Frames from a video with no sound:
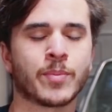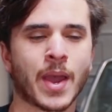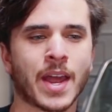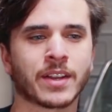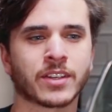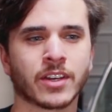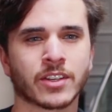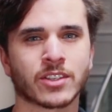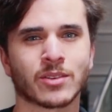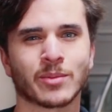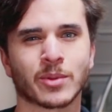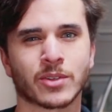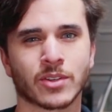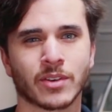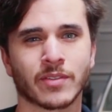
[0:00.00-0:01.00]
bad
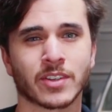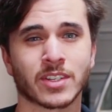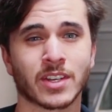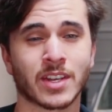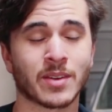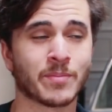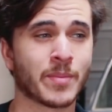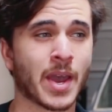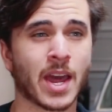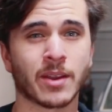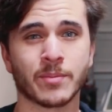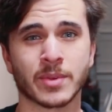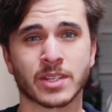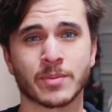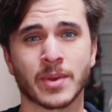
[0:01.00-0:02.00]
customer service and
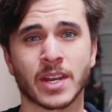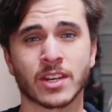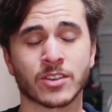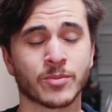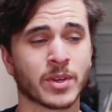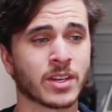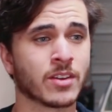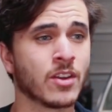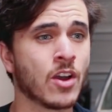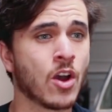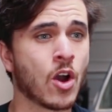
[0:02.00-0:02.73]
bad mismanagement